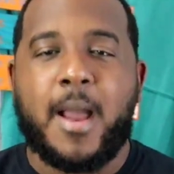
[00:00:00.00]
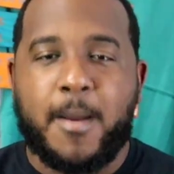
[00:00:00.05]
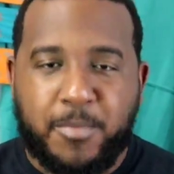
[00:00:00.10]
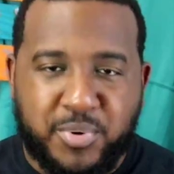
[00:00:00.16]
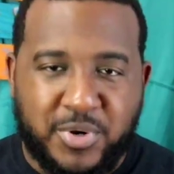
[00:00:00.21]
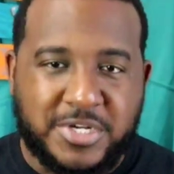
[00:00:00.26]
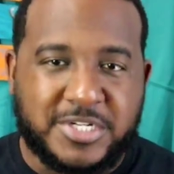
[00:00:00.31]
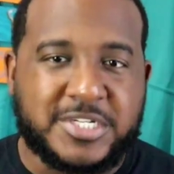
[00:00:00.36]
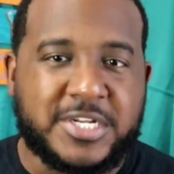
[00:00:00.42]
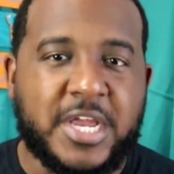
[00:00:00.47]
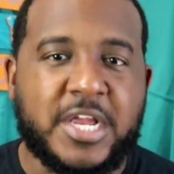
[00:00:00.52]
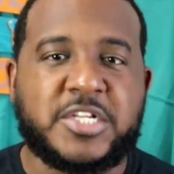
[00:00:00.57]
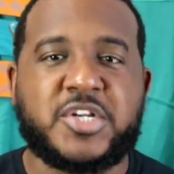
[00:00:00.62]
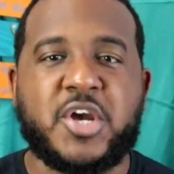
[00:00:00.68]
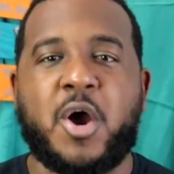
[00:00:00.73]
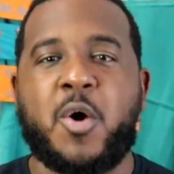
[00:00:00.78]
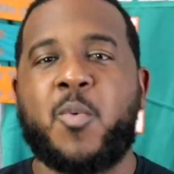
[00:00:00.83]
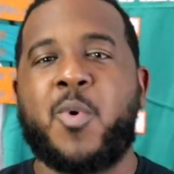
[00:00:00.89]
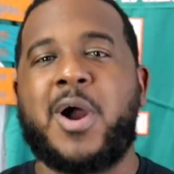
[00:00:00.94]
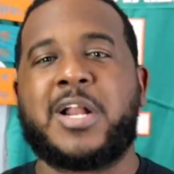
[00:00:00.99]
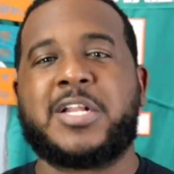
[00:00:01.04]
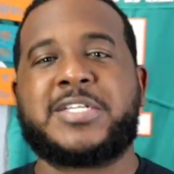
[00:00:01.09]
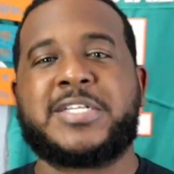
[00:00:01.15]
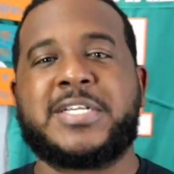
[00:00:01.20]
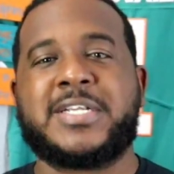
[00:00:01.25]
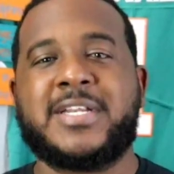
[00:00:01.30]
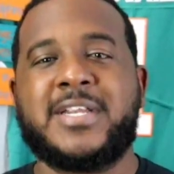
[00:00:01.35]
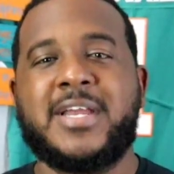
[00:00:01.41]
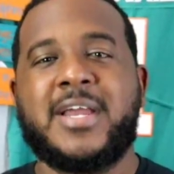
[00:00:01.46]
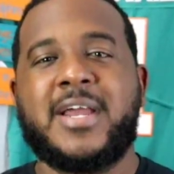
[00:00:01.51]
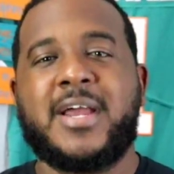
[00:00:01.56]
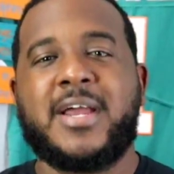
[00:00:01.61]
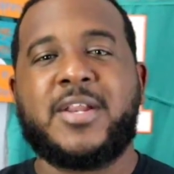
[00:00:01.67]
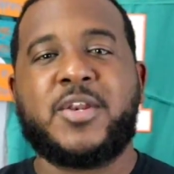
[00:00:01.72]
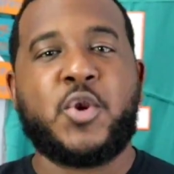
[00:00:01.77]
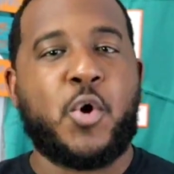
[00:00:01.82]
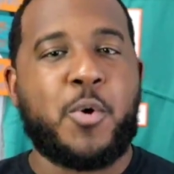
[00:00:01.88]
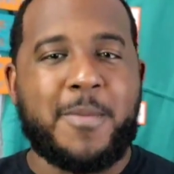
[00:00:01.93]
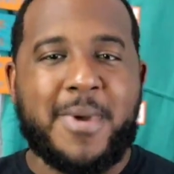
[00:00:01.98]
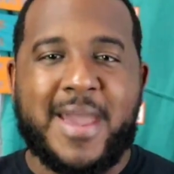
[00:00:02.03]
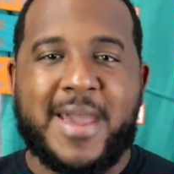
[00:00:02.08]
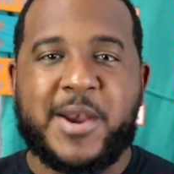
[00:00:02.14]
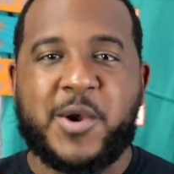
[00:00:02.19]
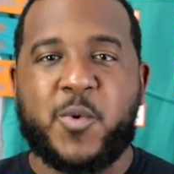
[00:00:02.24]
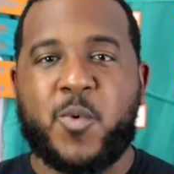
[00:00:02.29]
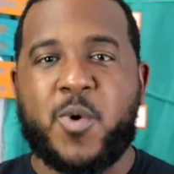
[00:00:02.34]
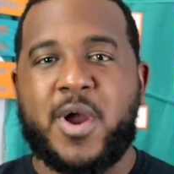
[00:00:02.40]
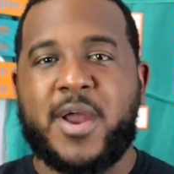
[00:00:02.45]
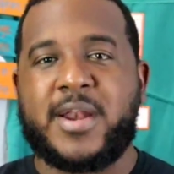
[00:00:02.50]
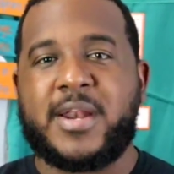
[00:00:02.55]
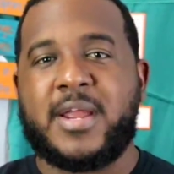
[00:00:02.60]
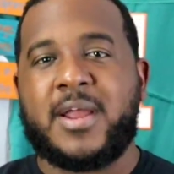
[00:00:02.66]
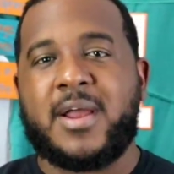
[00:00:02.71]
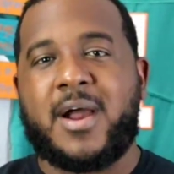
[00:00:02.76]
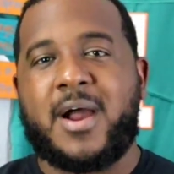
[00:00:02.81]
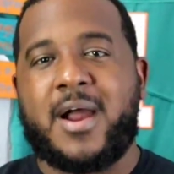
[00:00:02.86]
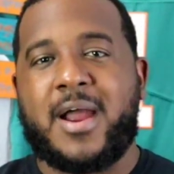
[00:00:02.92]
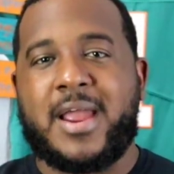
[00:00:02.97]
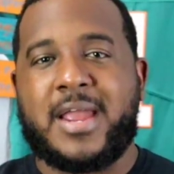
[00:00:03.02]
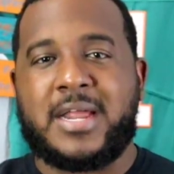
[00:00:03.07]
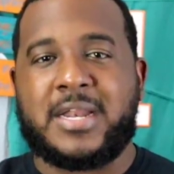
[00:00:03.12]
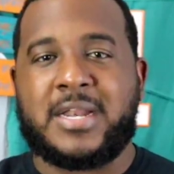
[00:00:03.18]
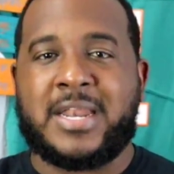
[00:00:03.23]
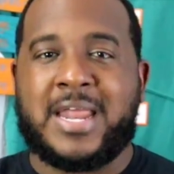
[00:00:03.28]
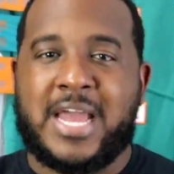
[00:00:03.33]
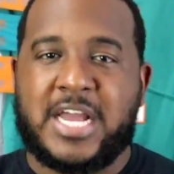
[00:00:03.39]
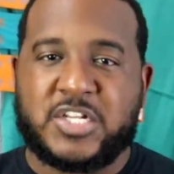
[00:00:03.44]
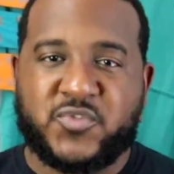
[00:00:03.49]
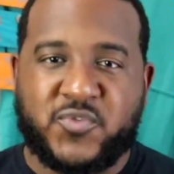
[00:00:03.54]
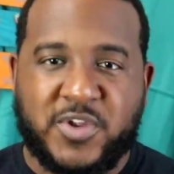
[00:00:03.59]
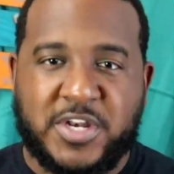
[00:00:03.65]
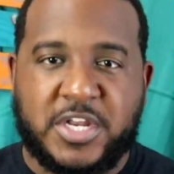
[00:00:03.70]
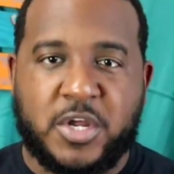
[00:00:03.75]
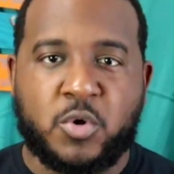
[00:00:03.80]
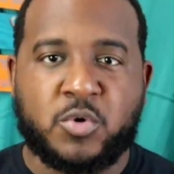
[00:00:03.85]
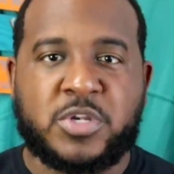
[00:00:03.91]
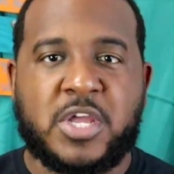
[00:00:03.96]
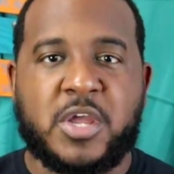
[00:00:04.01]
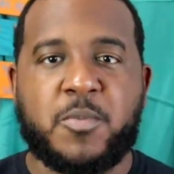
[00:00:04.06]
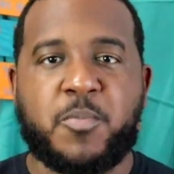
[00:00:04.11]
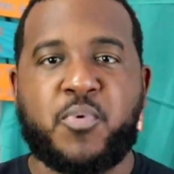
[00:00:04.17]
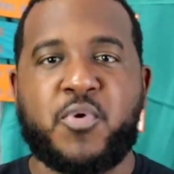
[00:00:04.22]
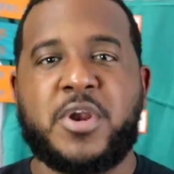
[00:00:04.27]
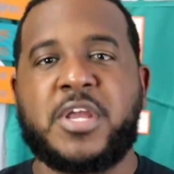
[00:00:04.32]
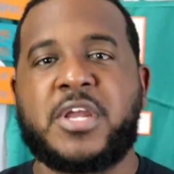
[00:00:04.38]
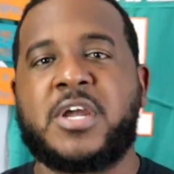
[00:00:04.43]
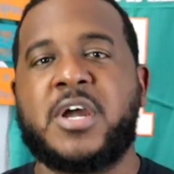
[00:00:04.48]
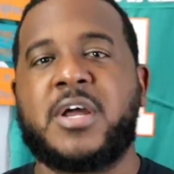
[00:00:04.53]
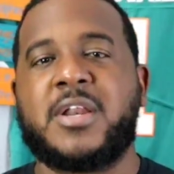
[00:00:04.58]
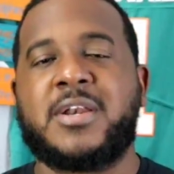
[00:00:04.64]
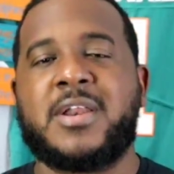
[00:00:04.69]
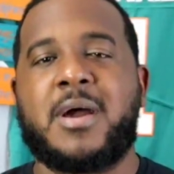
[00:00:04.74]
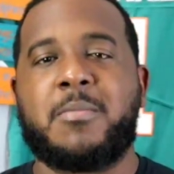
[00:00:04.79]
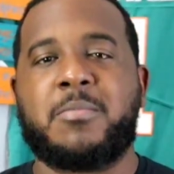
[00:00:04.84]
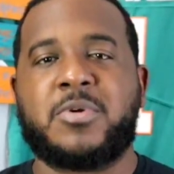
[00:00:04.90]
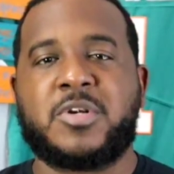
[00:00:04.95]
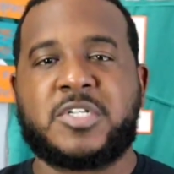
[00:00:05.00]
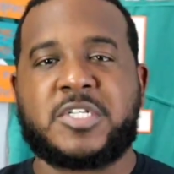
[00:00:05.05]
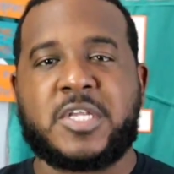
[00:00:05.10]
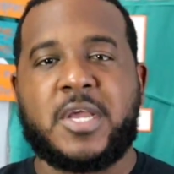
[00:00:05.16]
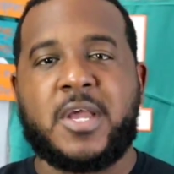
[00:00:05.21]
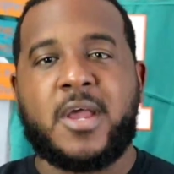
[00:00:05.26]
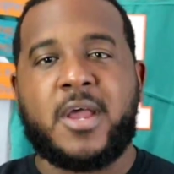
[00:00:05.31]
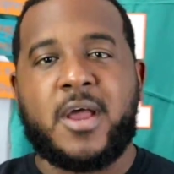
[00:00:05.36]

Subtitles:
Appreciate y'all watching no matter what. All right, last video did pretty good numbers.